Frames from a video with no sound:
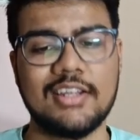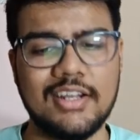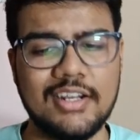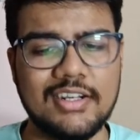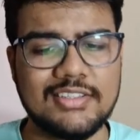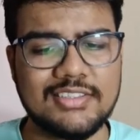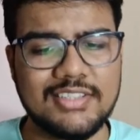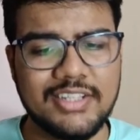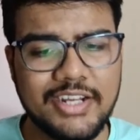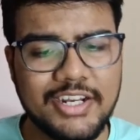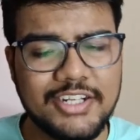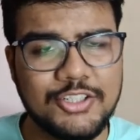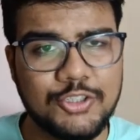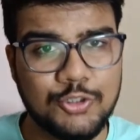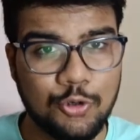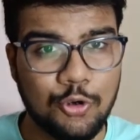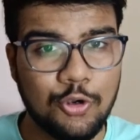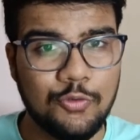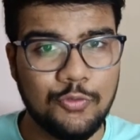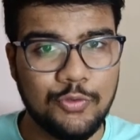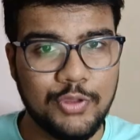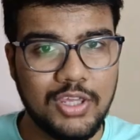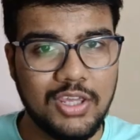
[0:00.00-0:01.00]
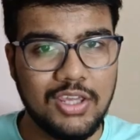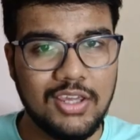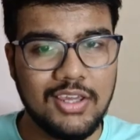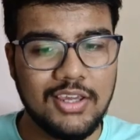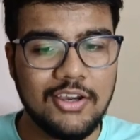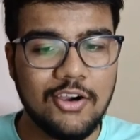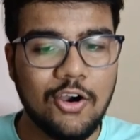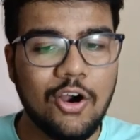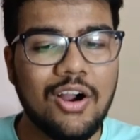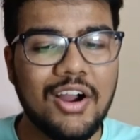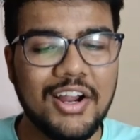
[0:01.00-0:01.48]
It's a control
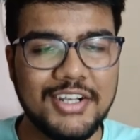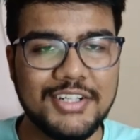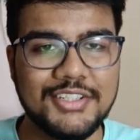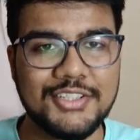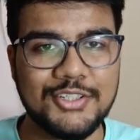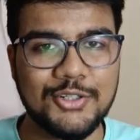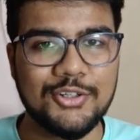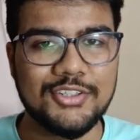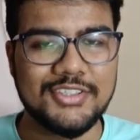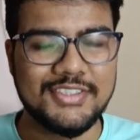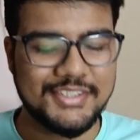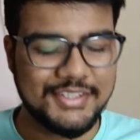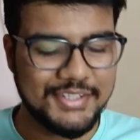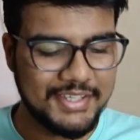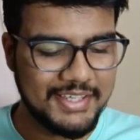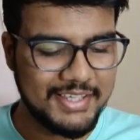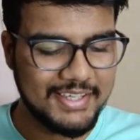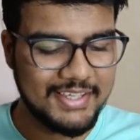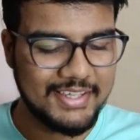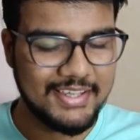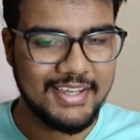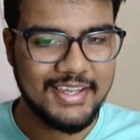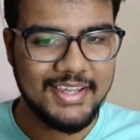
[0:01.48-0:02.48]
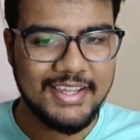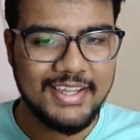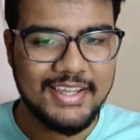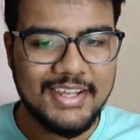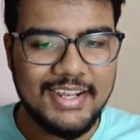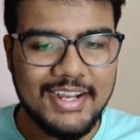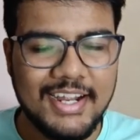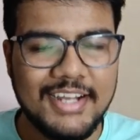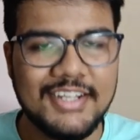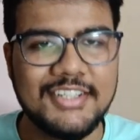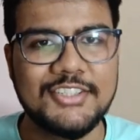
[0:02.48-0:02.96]
V or control C?
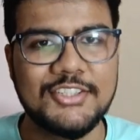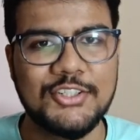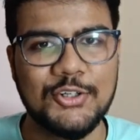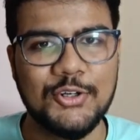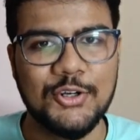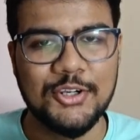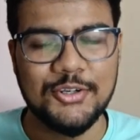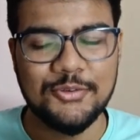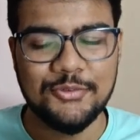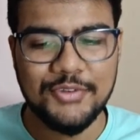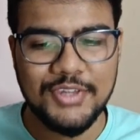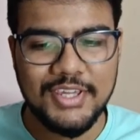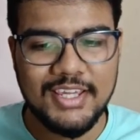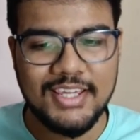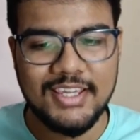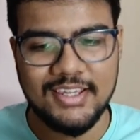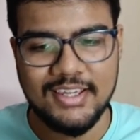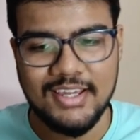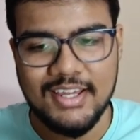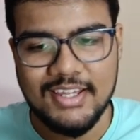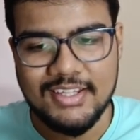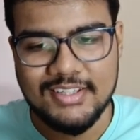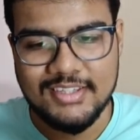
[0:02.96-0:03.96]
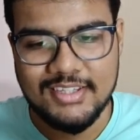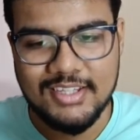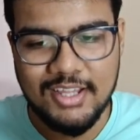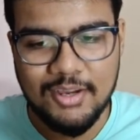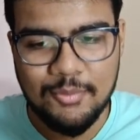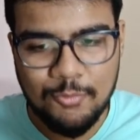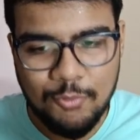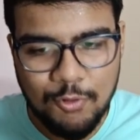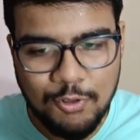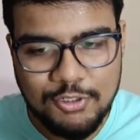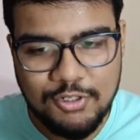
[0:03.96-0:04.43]
Control V.
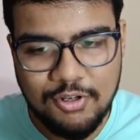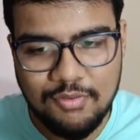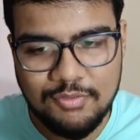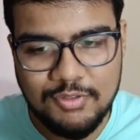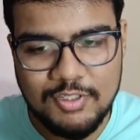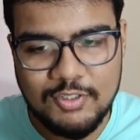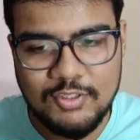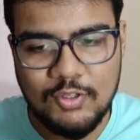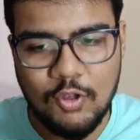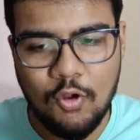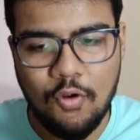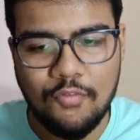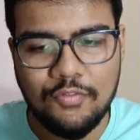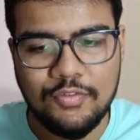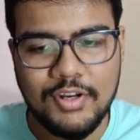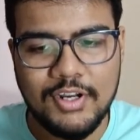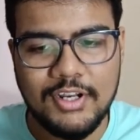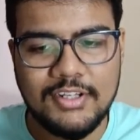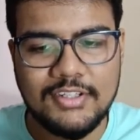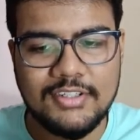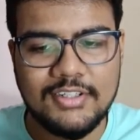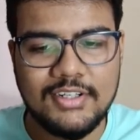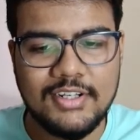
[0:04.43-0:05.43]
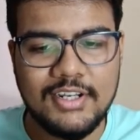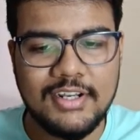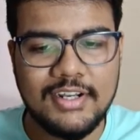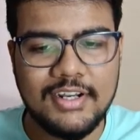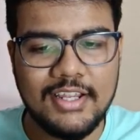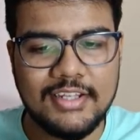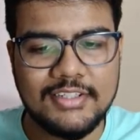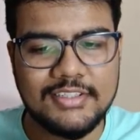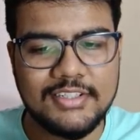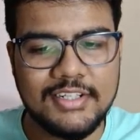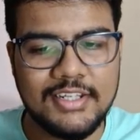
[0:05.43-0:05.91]
The most of the software
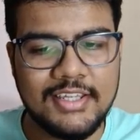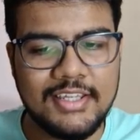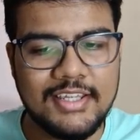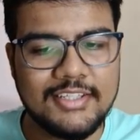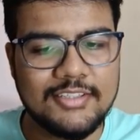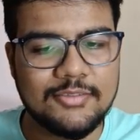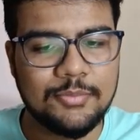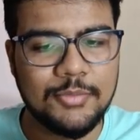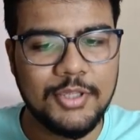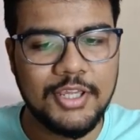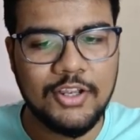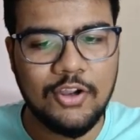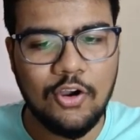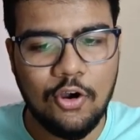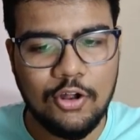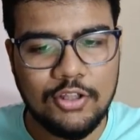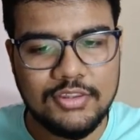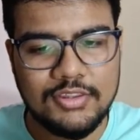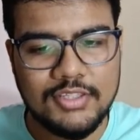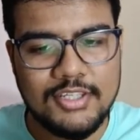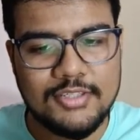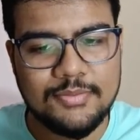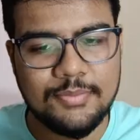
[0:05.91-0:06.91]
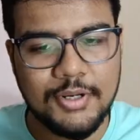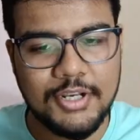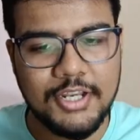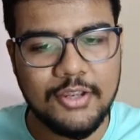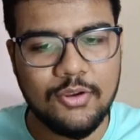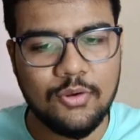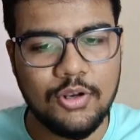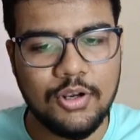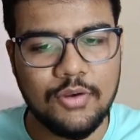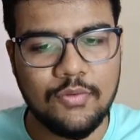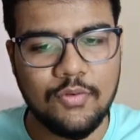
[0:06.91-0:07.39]
industry is being on this
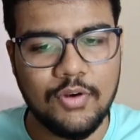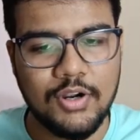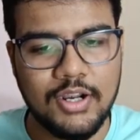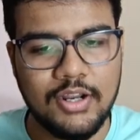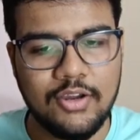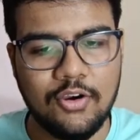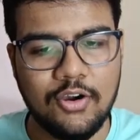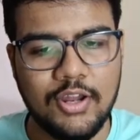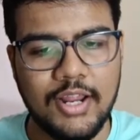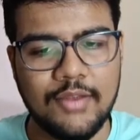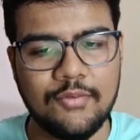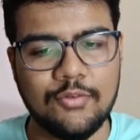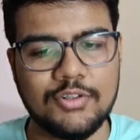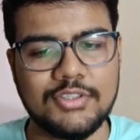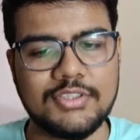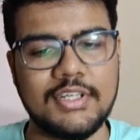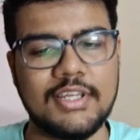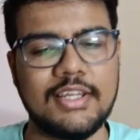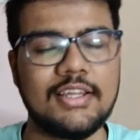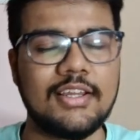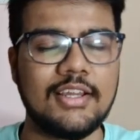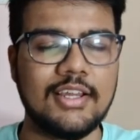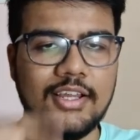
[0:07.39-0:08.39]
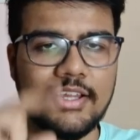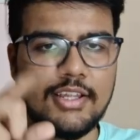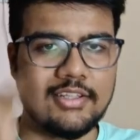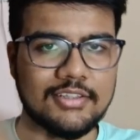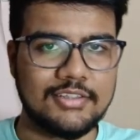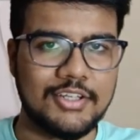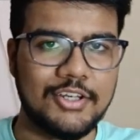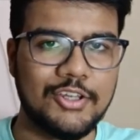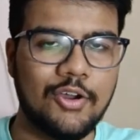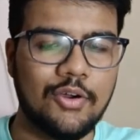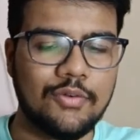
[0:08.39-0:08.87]
particular word, or I would say
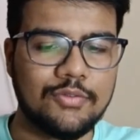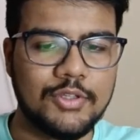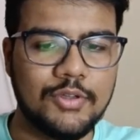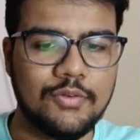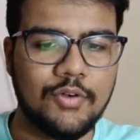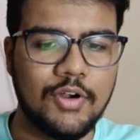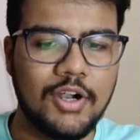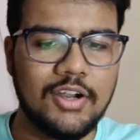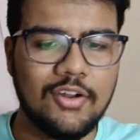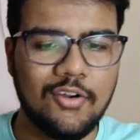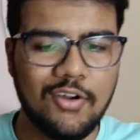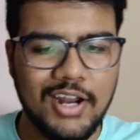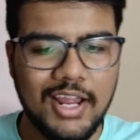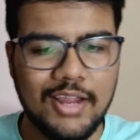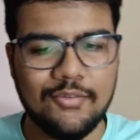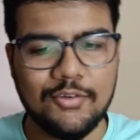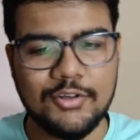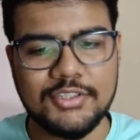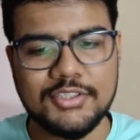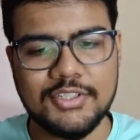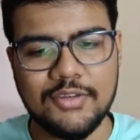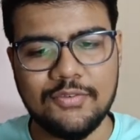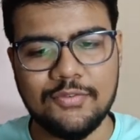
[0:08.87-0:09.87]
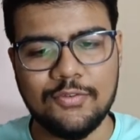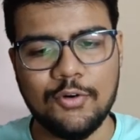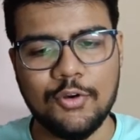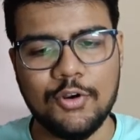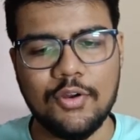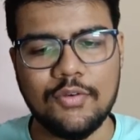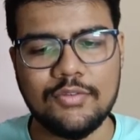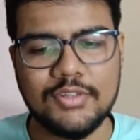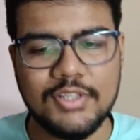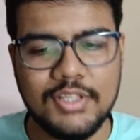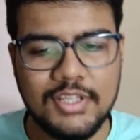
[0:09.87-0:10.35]
3 of the word, or I would say
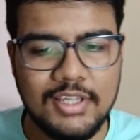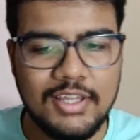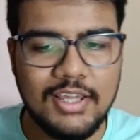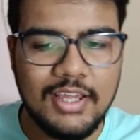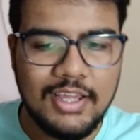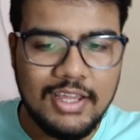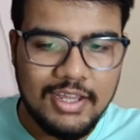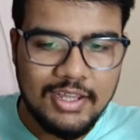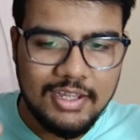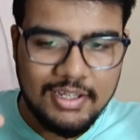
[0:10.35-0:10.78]
4 of the